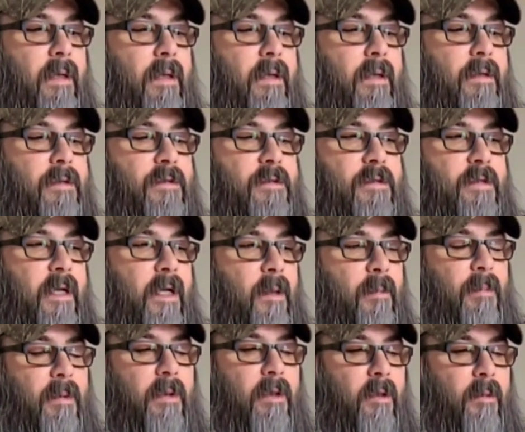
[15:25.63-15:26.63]
it's set
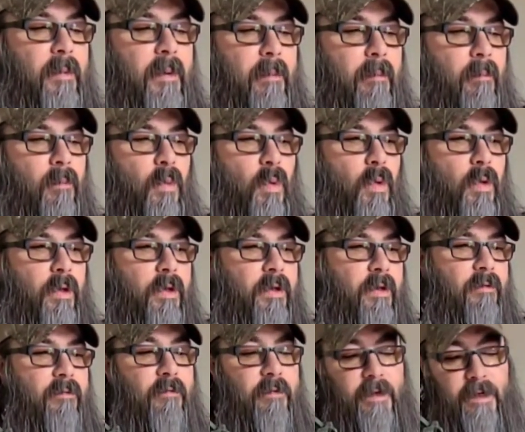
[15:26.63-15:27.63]
up a little bit more
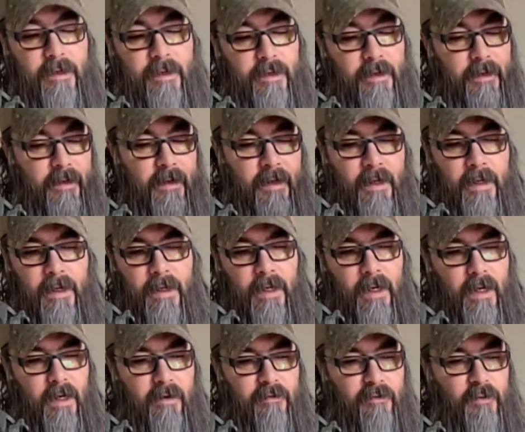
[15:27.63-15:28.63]
convenient
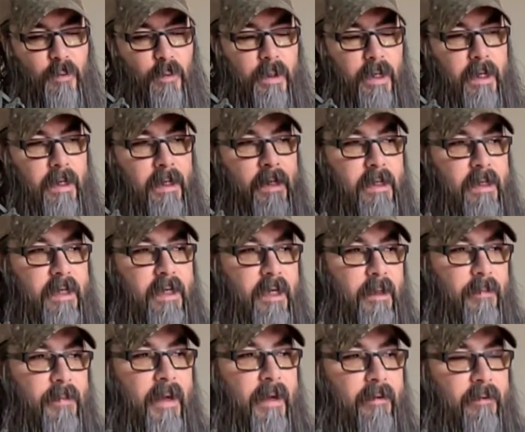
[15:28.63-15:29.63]
for when I need to
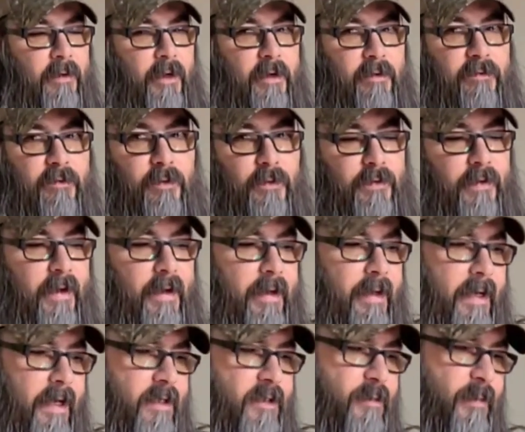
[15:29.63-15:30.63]
keep that rifle tight
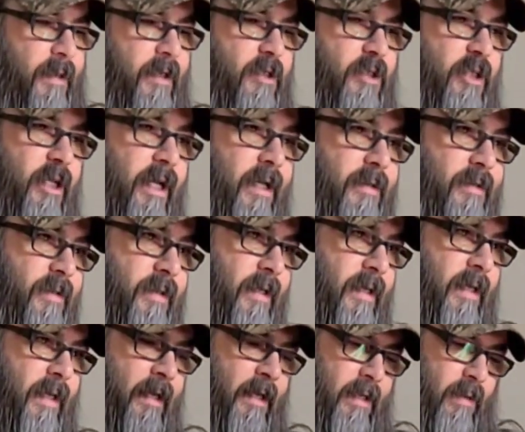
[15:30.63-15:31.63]
against my chest
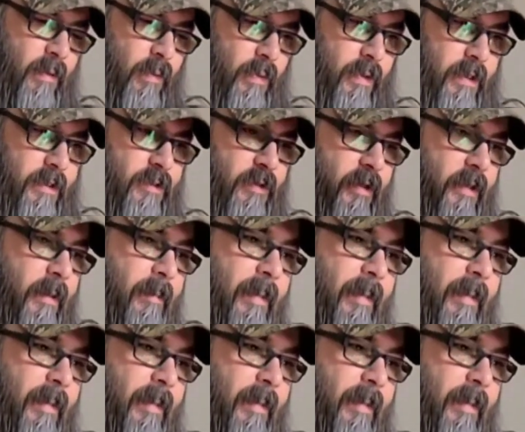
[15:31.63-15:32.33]
when it's on the